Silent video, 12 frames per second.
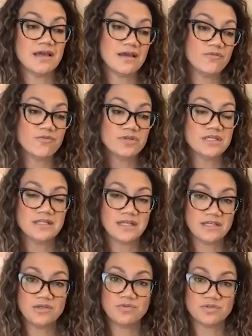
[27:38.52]
really
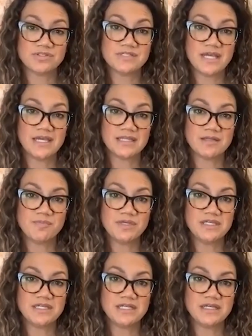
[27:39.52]
like you were saying at the
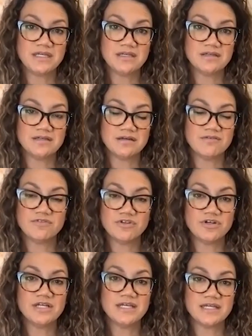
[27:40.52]
beginning of
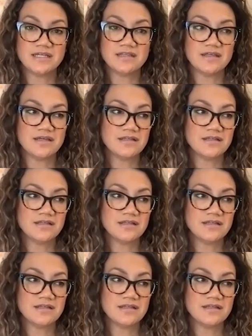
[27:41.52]
learning anything,